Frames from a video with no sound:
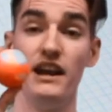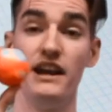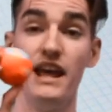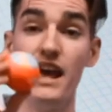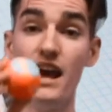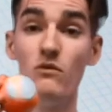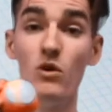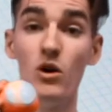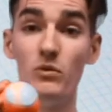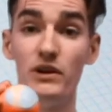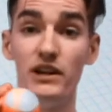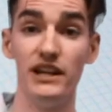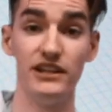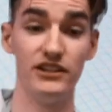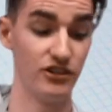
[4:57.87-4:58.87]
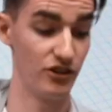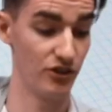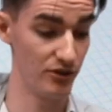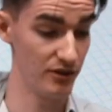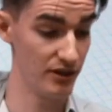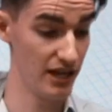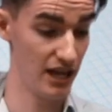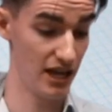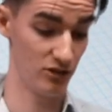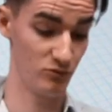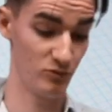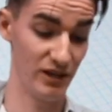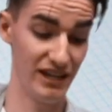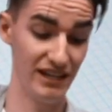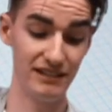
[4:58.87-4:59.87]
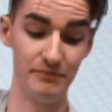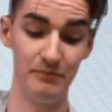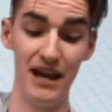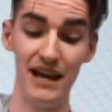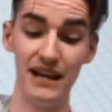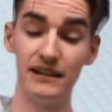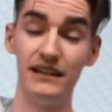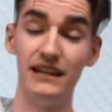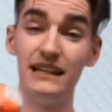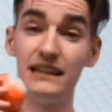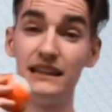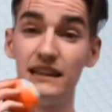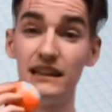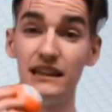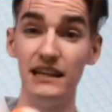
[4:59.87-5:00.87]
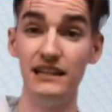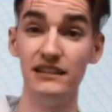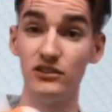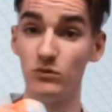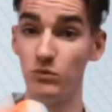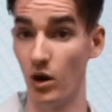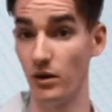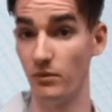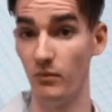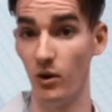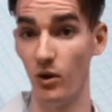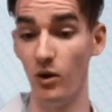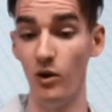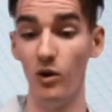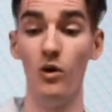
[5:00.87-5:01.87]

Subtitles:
Now what we need to do is we need to make at least one more